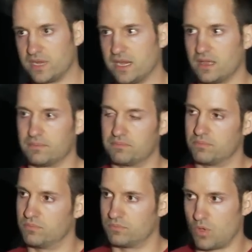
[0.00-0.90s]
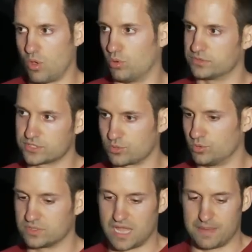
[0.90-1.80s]
We need a old
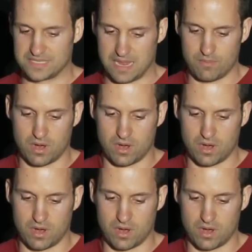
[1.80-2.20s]
school timestamp